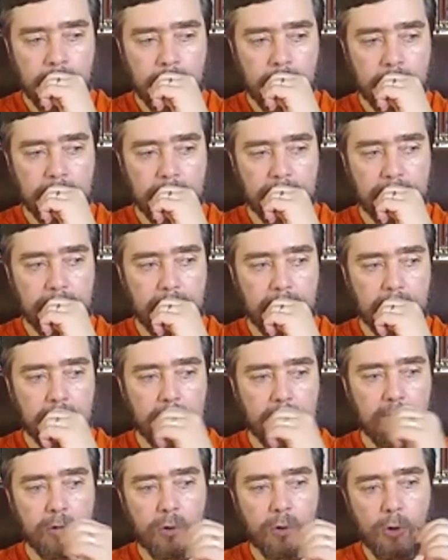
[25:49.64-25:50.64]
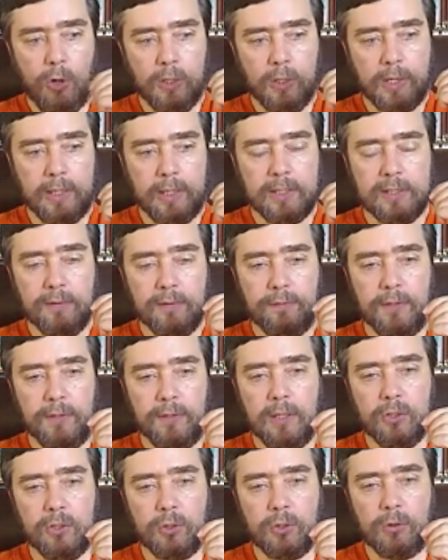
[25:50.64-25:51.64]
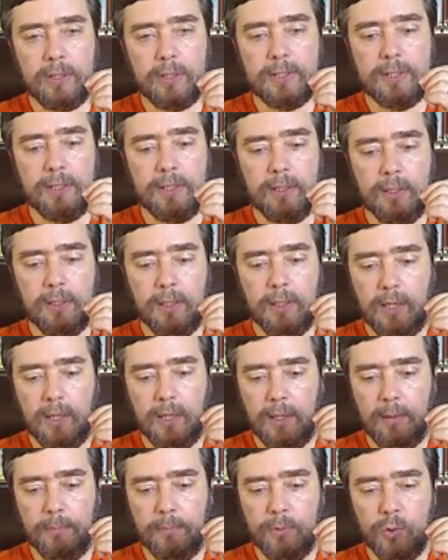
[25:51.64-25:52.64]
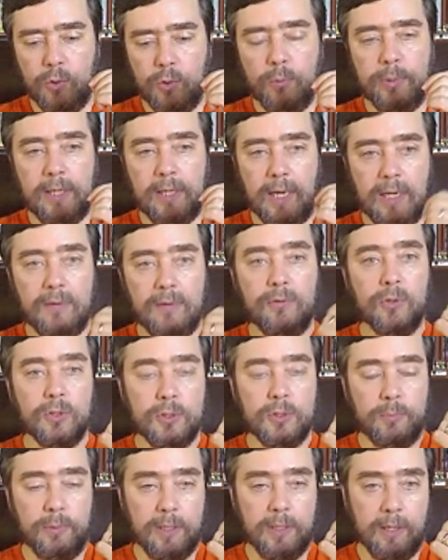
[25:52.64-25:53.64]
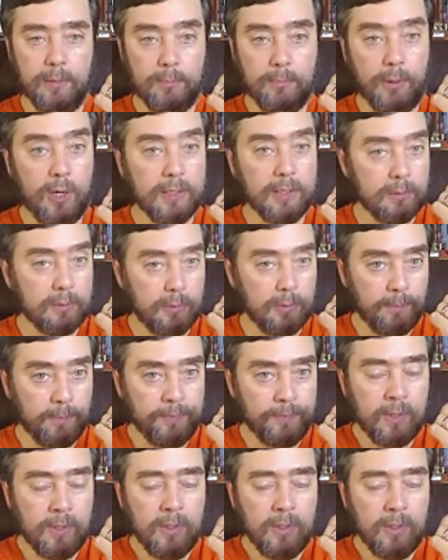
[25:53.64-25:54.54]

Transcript: then all kinds of interesting new behaviors become possible.